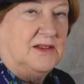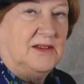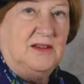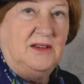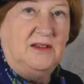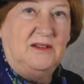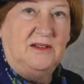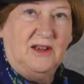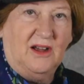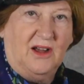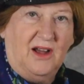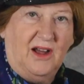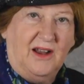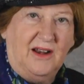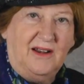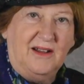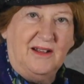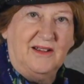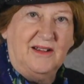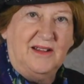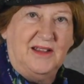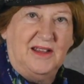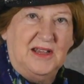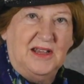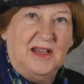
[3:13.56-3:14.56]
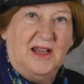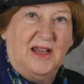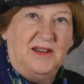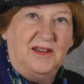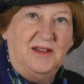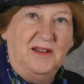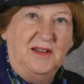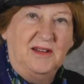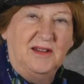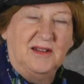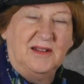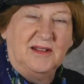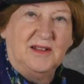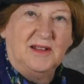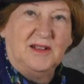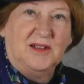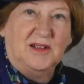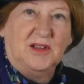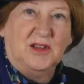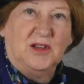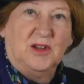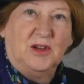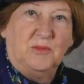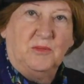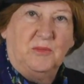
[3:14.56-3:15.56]
to dot again,
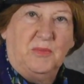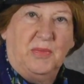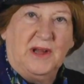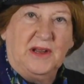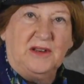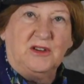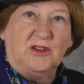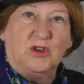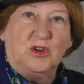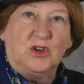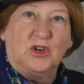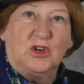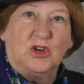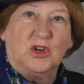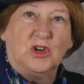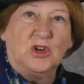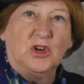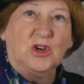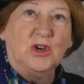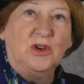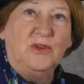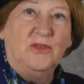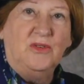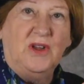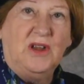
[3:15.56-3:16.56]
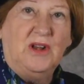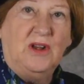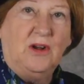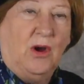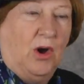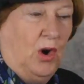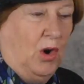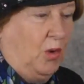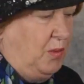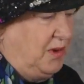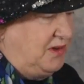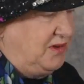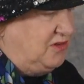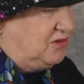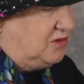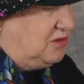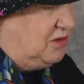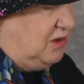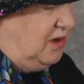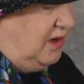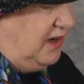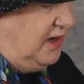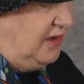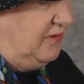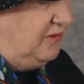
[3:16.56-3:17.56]
but curving, always
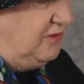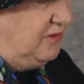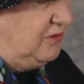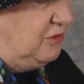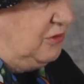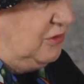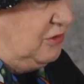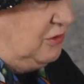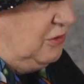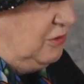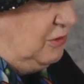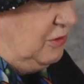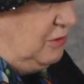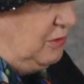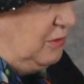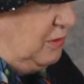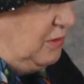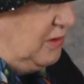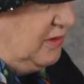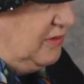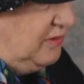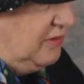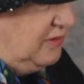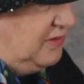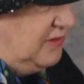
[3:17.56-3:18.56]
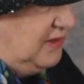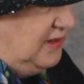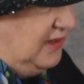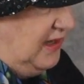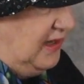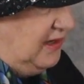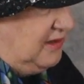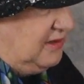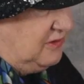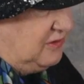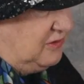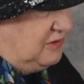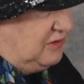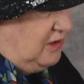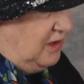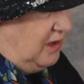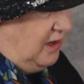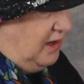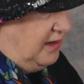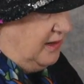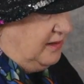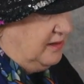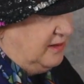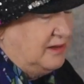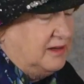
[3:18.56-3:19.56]
drawing to the next
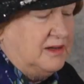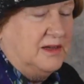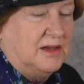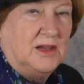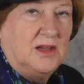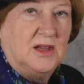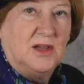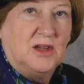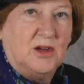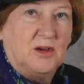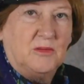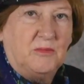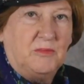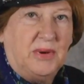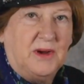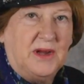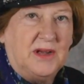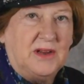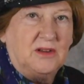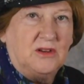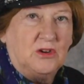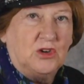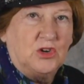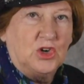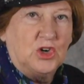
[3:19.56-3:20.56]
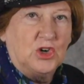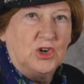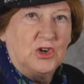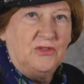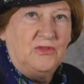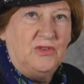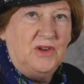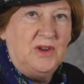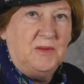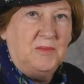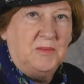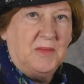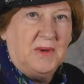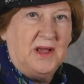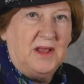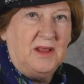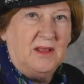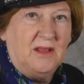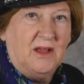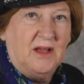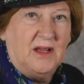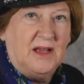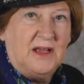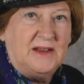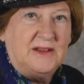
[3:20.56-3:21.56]
dot, but curving my
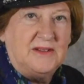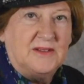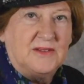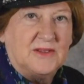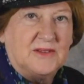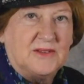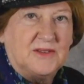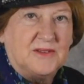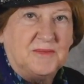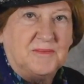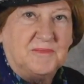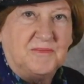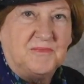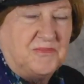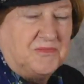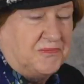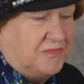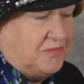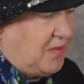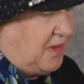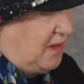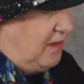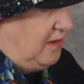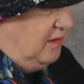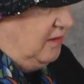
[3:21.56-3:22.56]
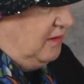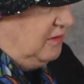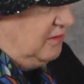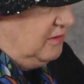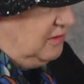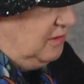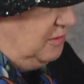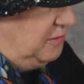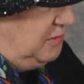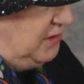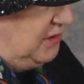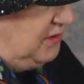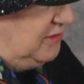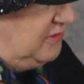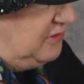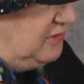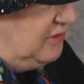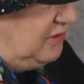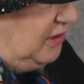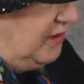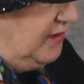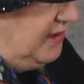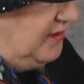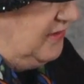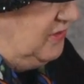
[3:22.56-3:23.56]
lines. So I'm going to
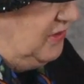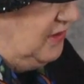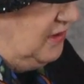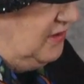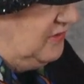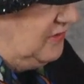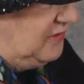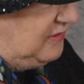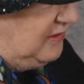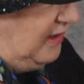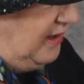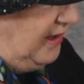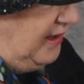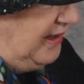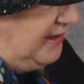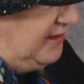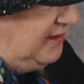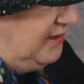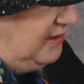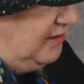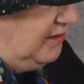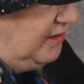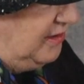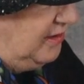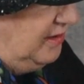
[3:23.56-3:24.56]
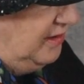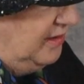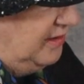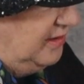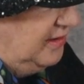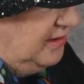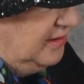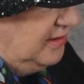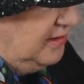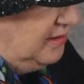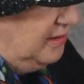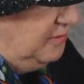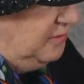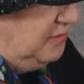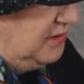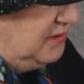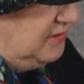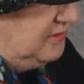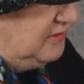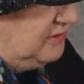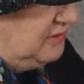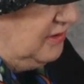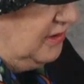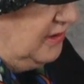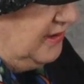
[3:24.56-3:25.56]
start at the side here. I'm going to
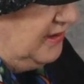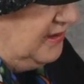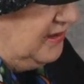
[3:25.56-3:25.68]
start